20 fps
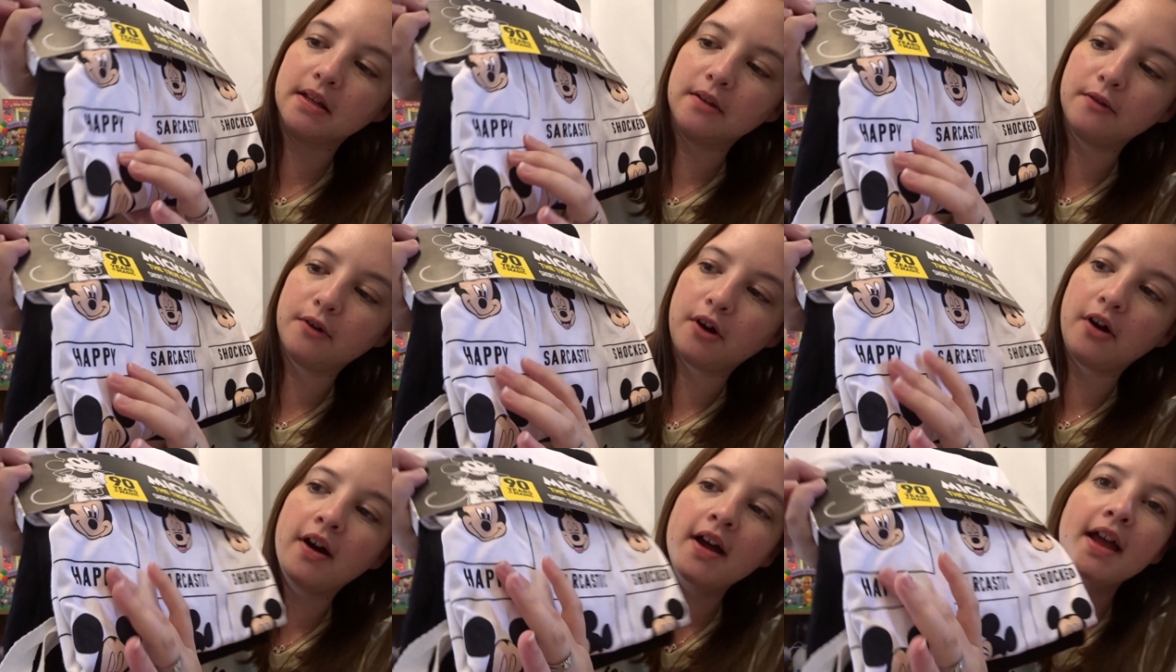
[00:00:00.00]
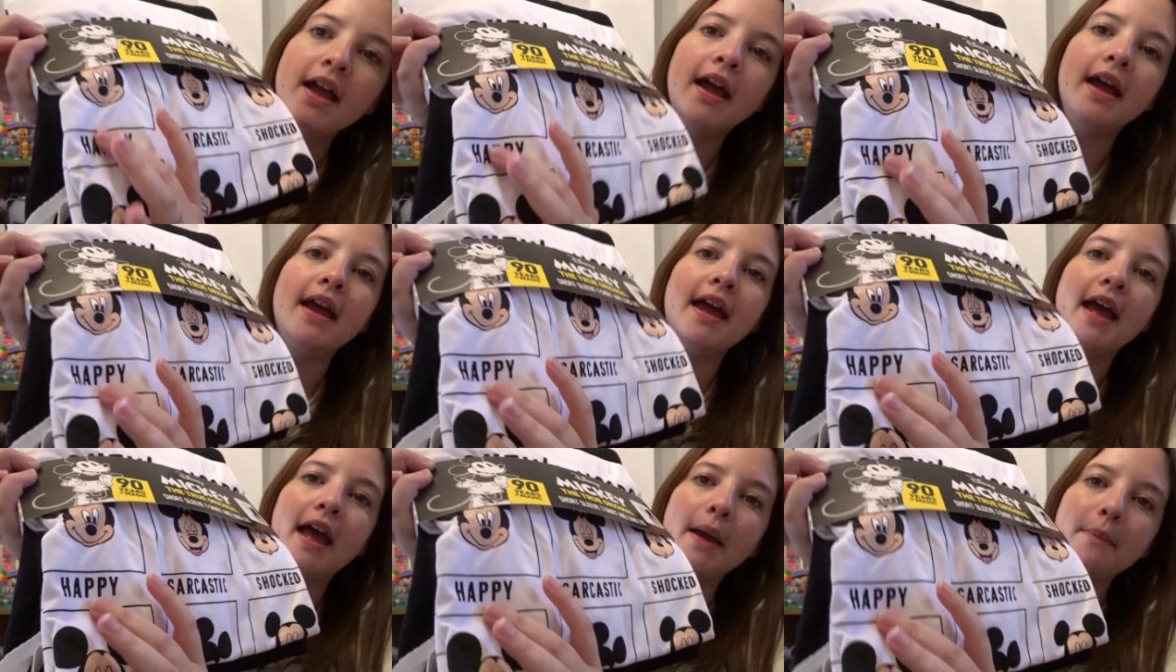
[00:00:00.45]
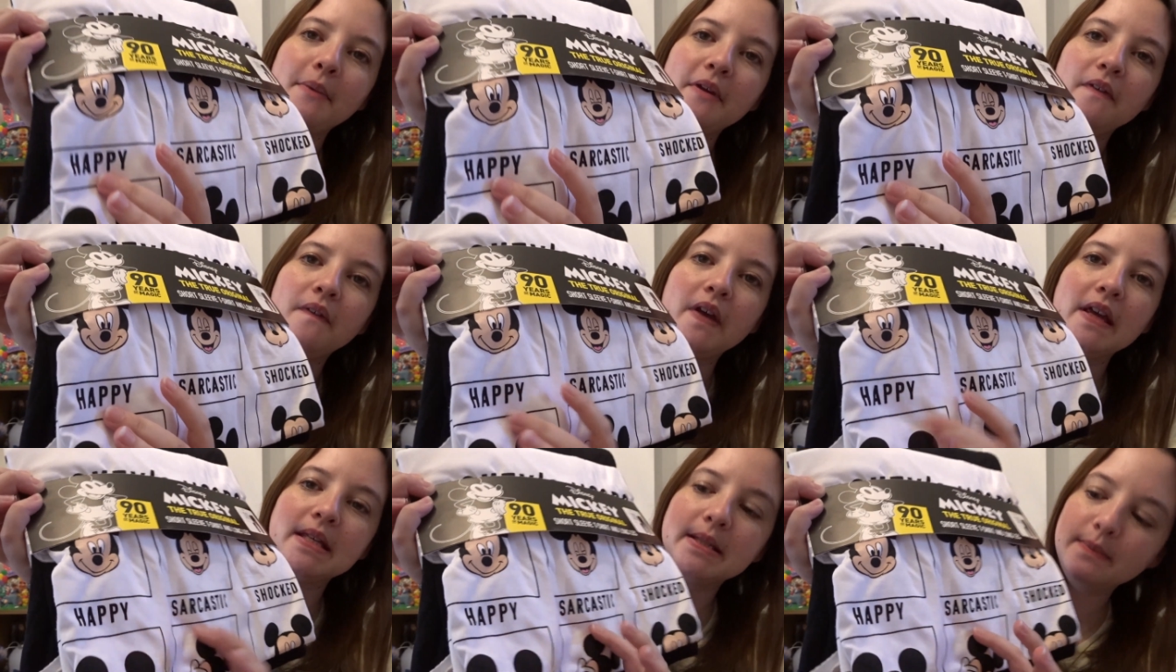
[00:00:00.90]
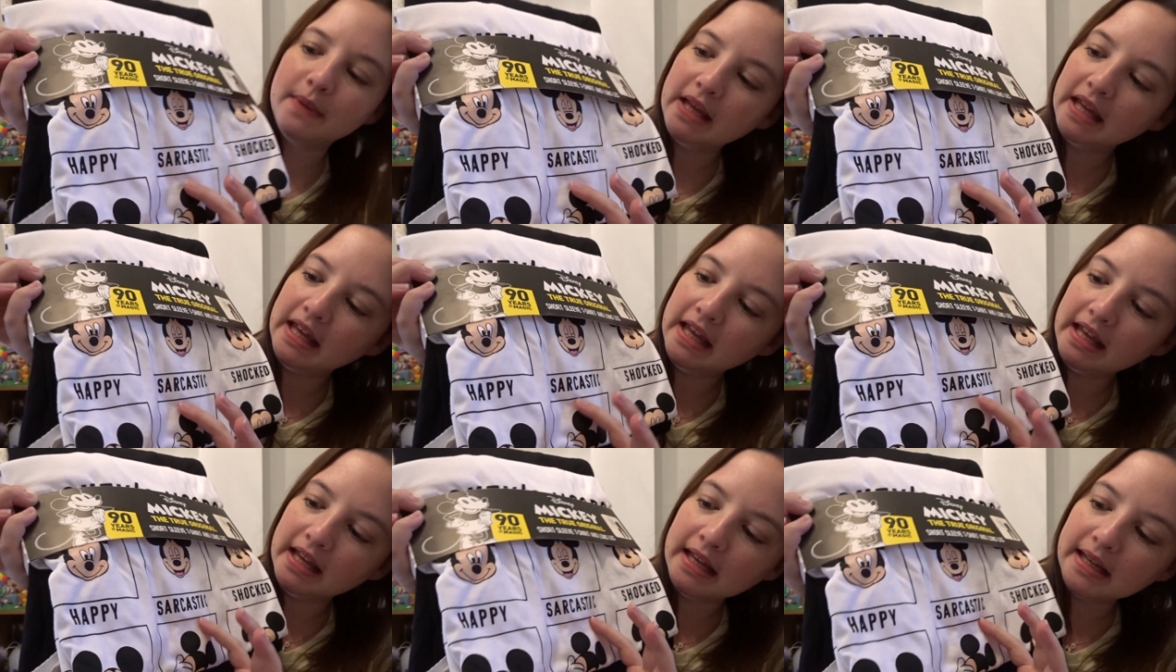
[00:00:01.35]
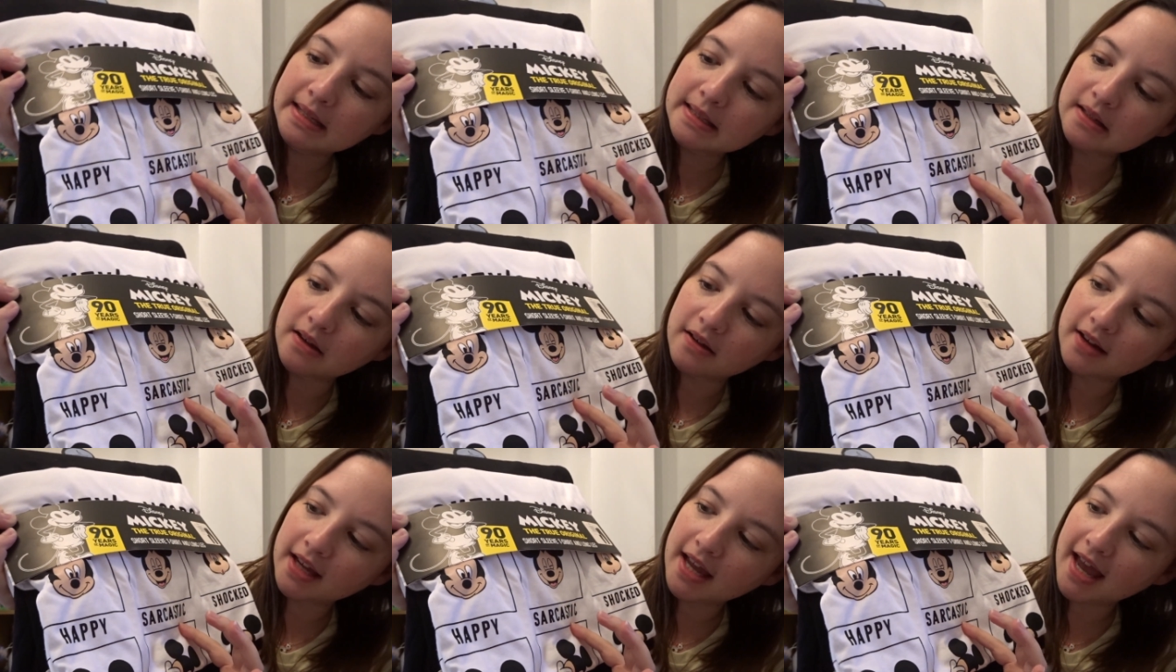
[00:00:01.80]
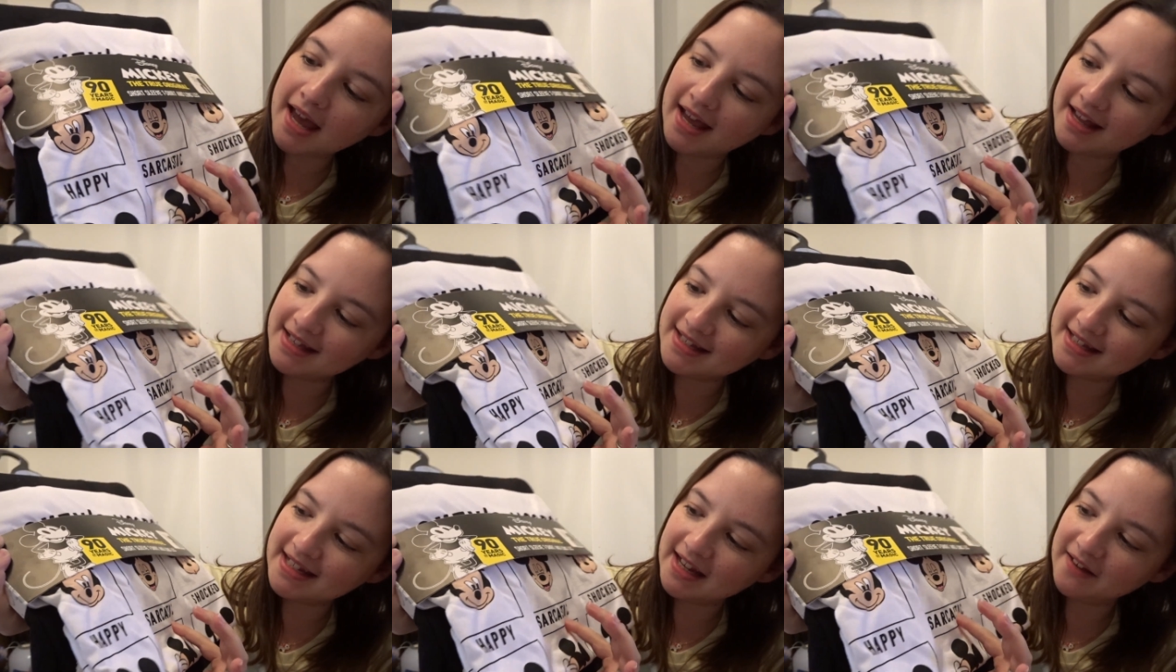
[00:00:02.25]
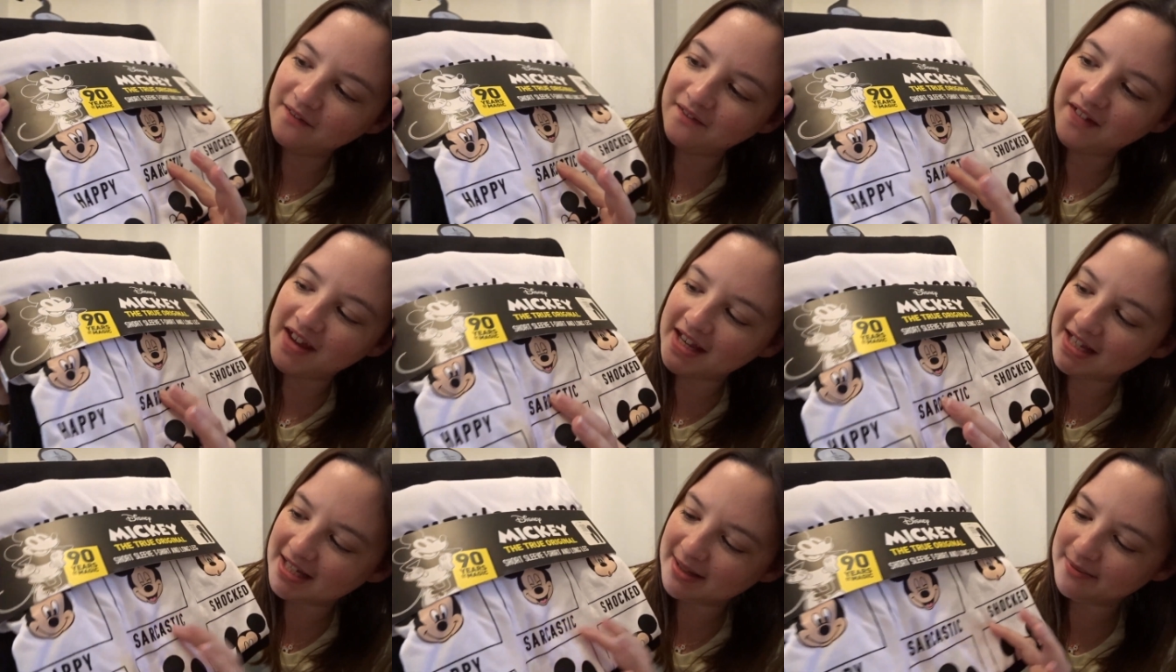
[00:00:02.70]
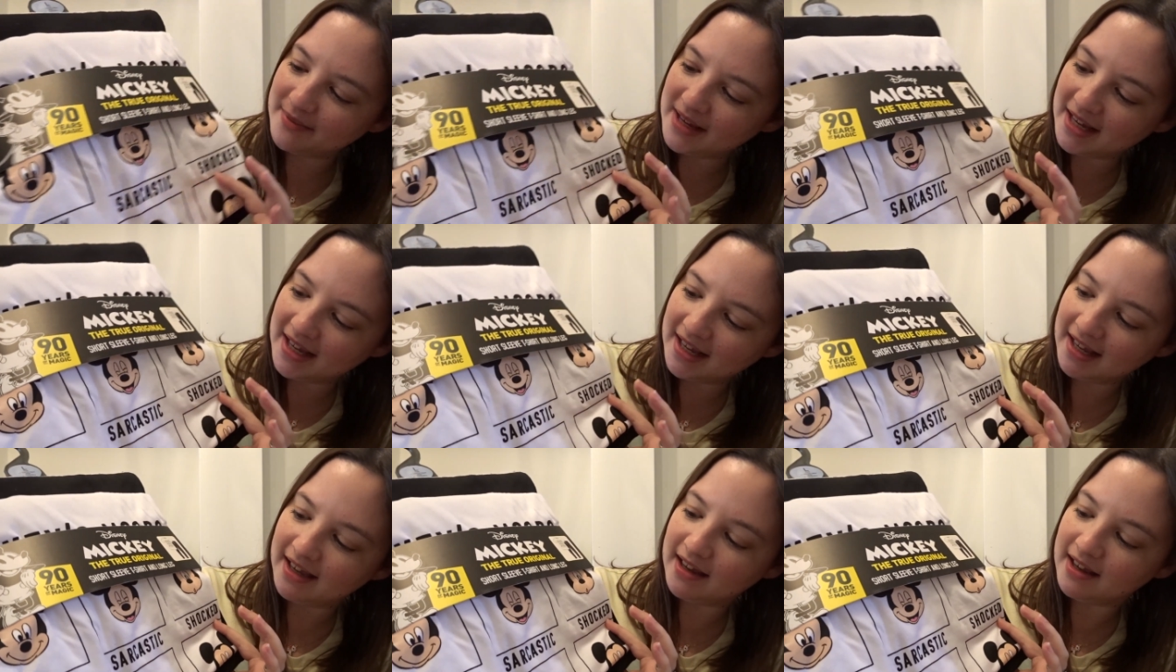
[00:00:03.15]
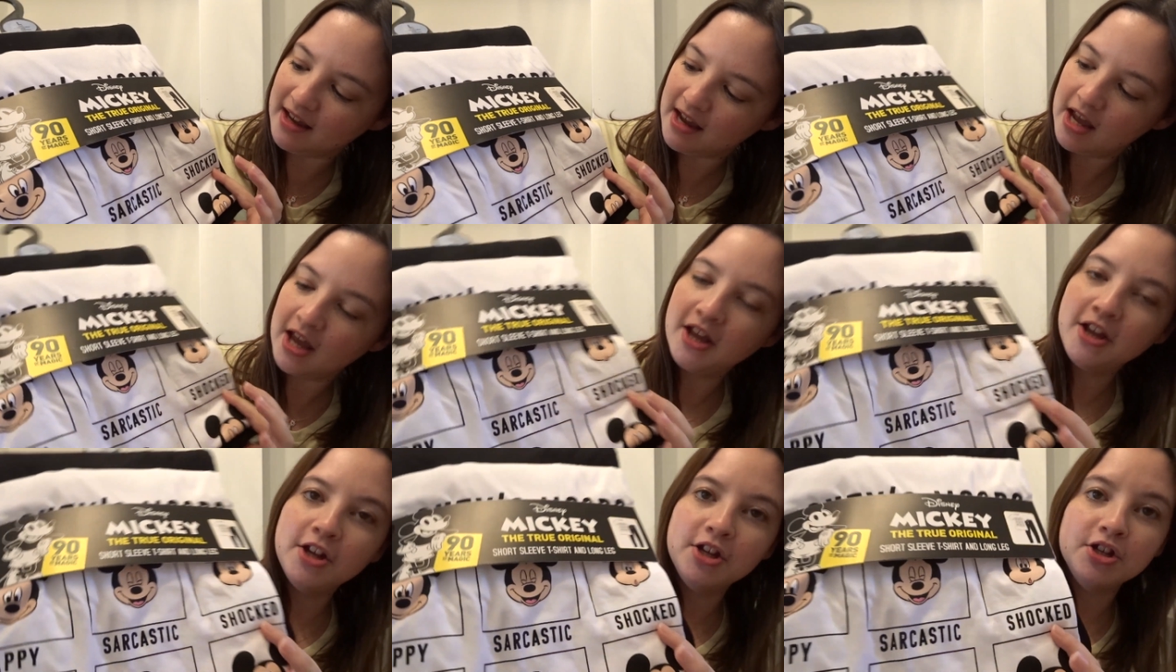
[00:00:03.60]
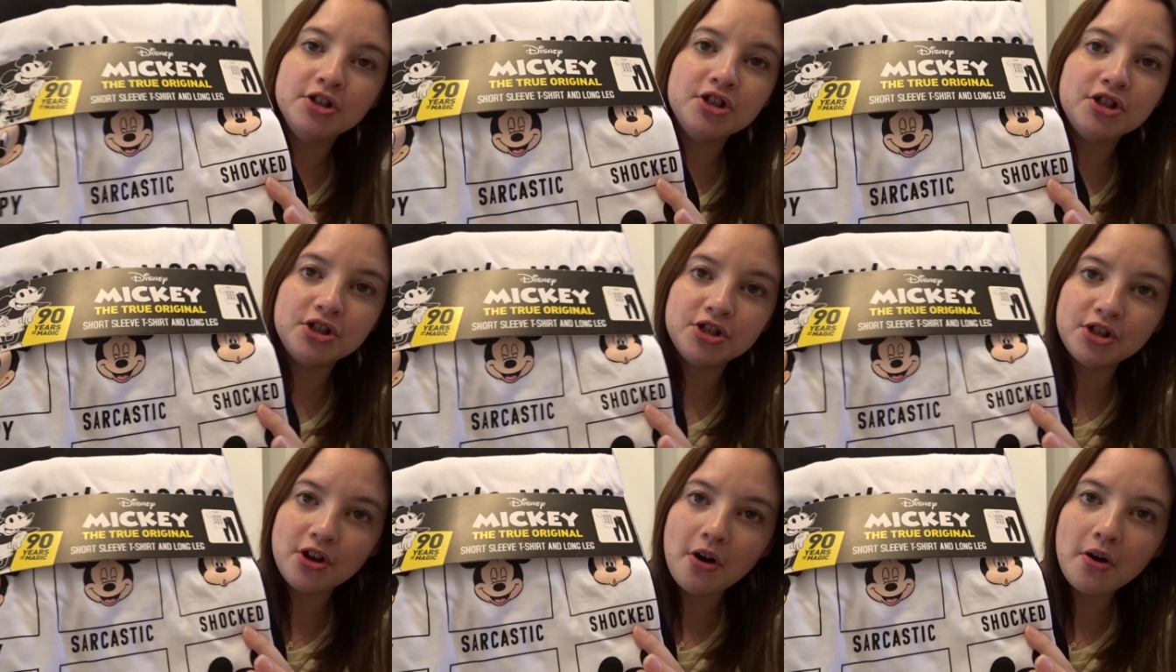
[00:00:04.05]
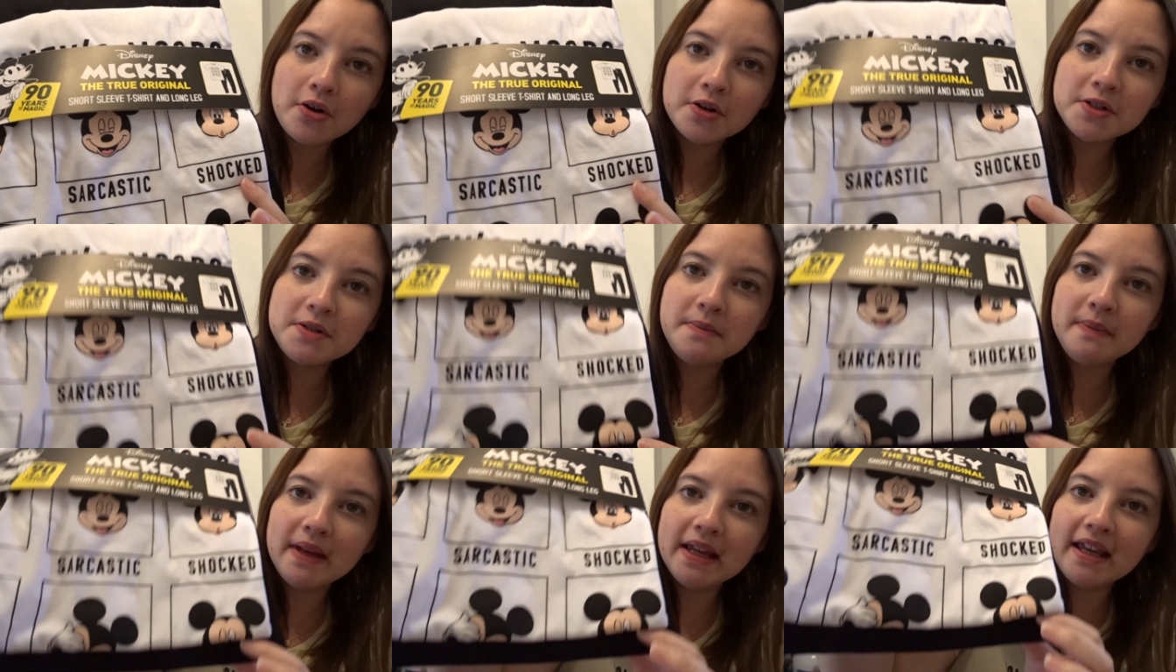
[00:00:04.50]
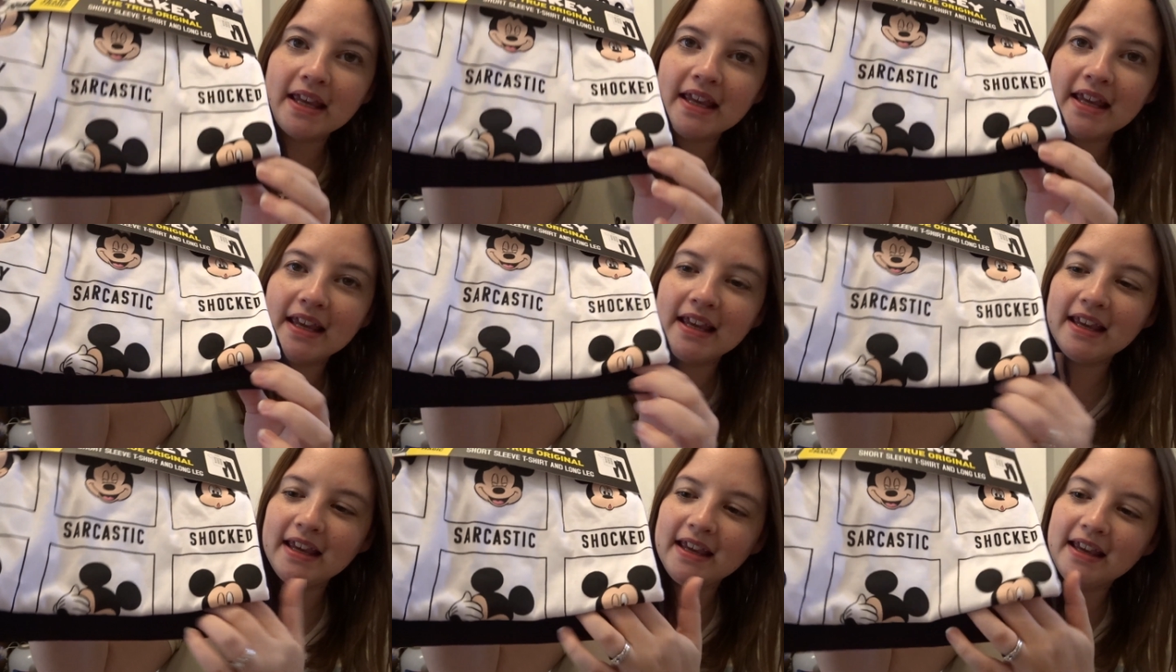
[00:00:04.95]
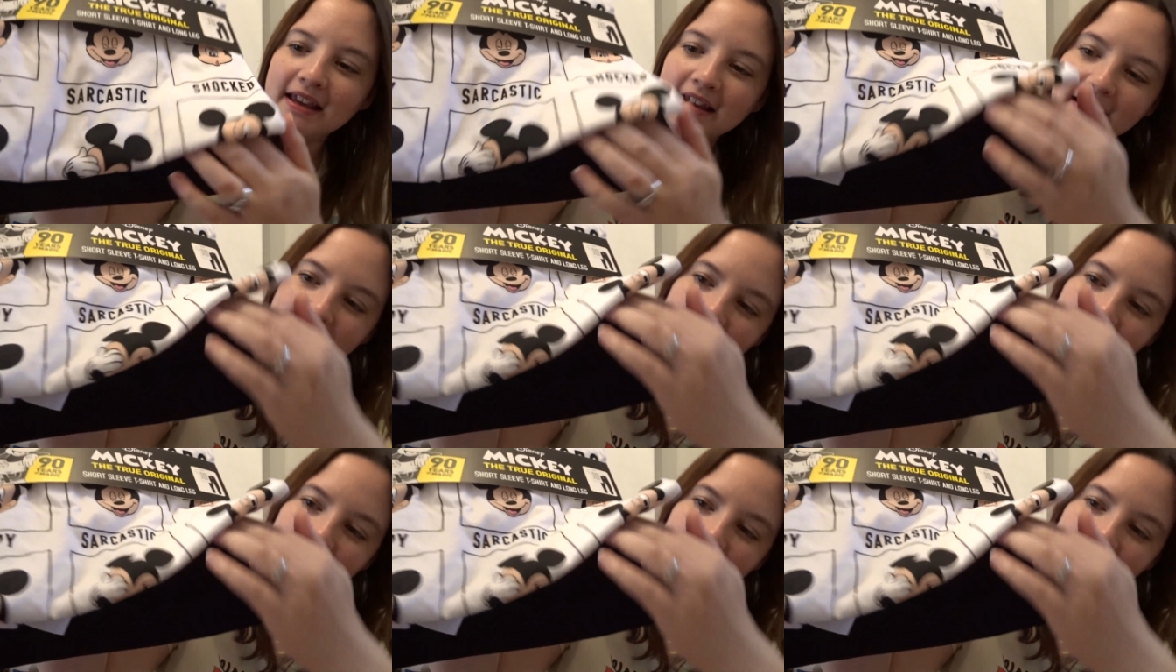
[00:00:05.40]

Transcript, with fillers: you've got happy face Mickey, sarcastic face Mickey, shocked Mickey.